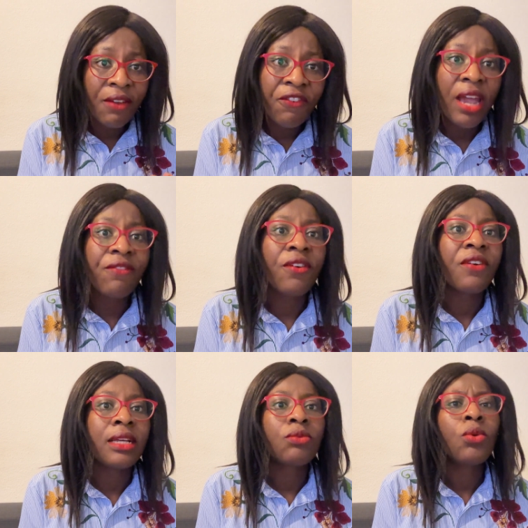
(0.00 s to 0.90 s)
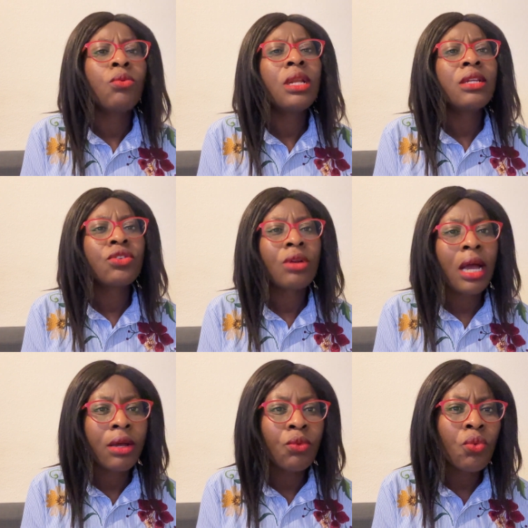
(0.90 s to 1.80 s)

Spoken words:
the five of us, we really struggled.